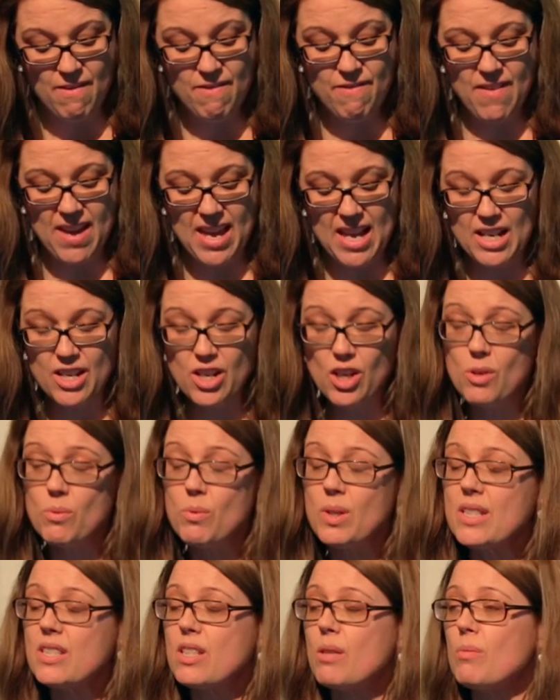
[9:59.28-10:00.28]
Failure
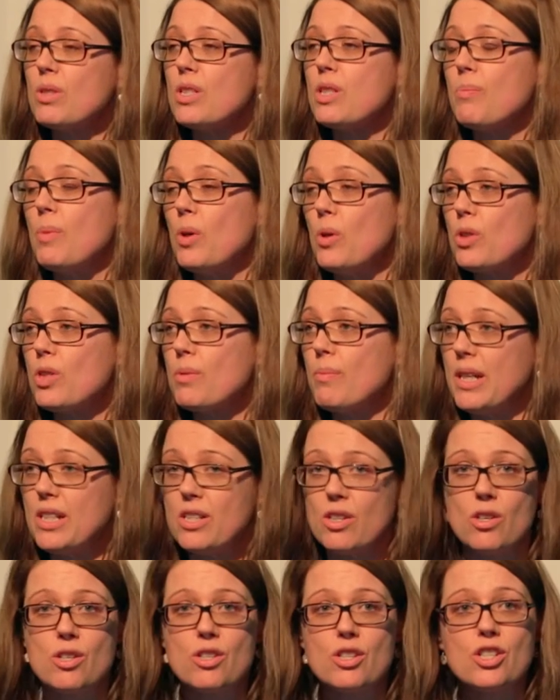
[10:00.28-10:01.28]
when someone spoke to my
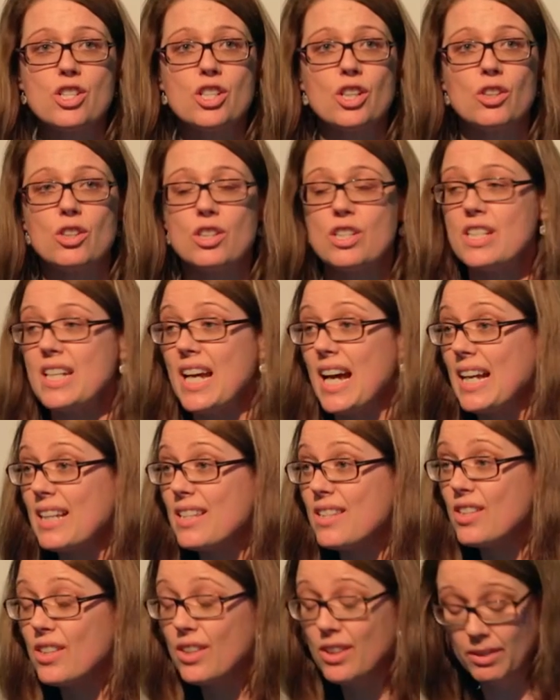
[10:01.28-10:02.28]
daughter and she couldn't
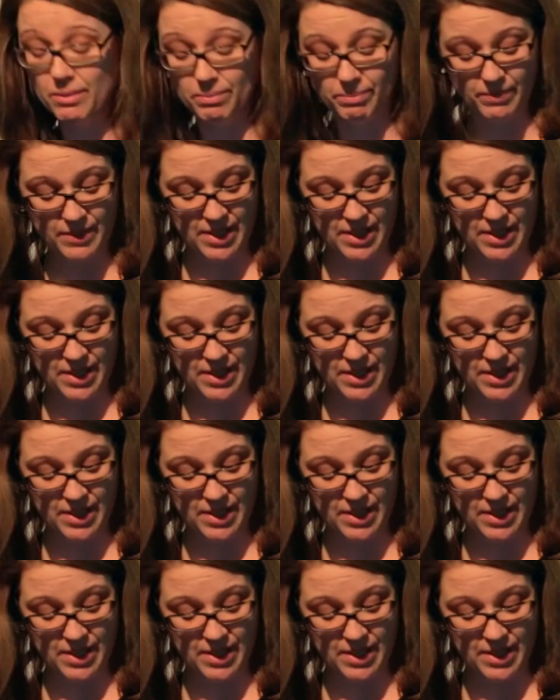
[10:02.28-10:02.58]
answer.